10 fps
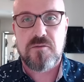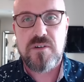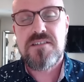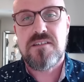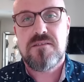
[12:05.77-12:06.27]

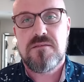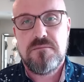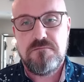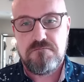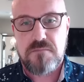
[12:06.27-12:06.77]
Recent
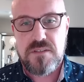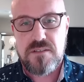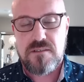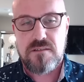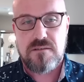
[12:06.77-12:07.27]

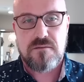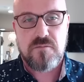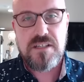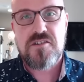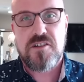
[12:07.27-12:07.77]

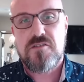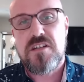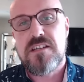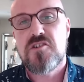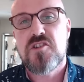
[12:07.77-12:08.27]
research
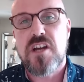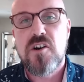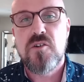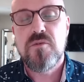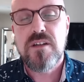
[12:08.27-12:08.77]
has
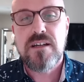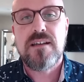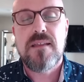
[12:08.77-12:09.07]
shown